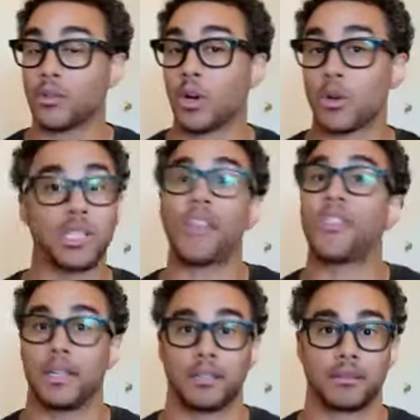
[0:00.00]
who knows
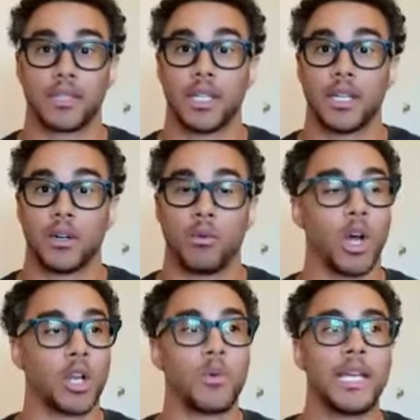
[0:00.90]
nothing.
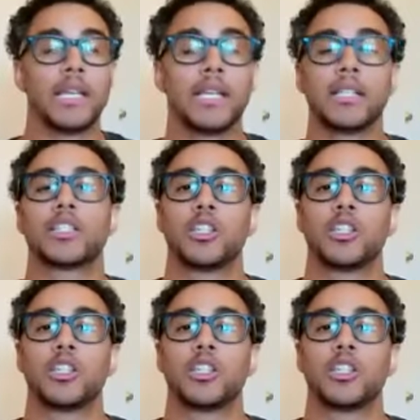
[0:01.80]
What do we need